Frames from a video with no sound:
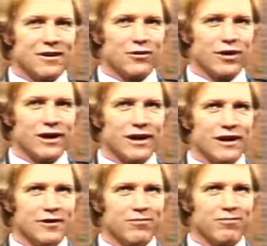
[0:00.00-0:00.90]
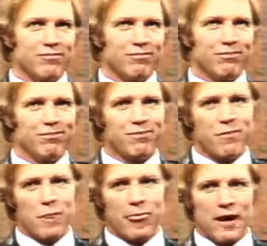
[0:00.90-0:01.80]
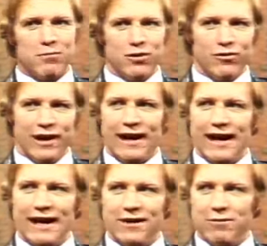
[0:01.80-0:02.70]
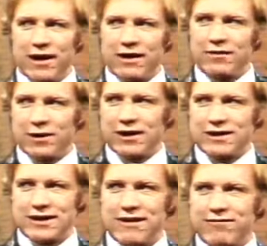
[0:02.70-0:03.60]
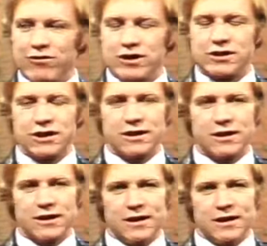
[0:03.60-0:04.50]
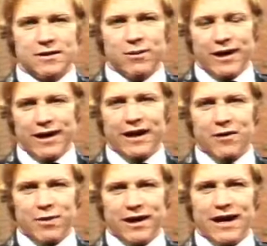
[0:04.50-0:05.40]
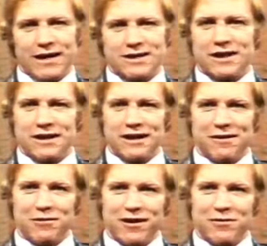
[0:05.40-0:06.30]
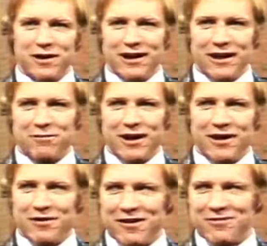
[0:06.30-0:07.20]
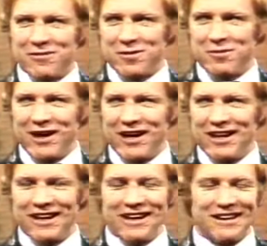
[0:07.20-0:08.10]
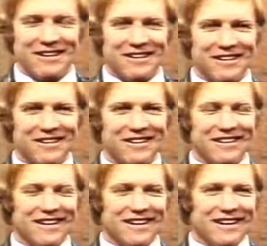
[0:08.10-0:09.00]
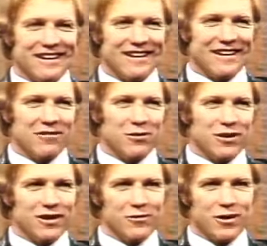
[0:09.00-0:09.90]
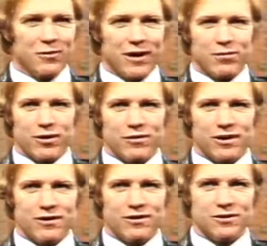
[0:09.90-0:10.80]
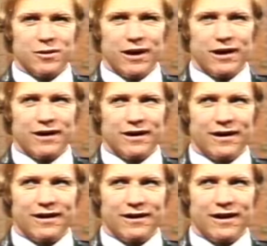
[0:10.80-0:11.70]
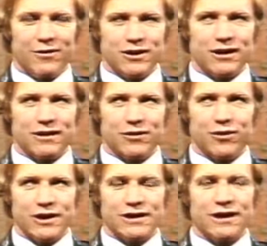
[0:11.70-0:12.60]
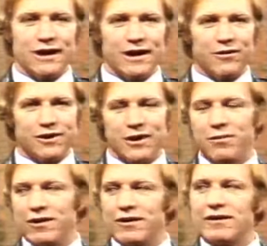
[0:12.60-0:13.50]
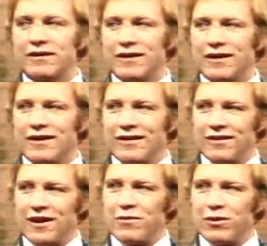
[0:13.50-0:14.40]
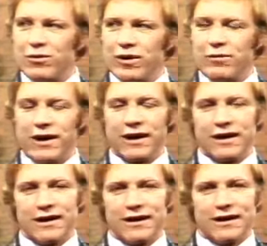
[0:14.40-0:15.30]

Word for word: really a, um, a move that I had to make because they forced it. But anyhow, Ben Hatskin, I, I really liked Benny right from the beginning, and. Uh, everyone in Winnipeg pretty well knows Ben, and uh, he was a, the reason that I was able to to come to Winnipeg. And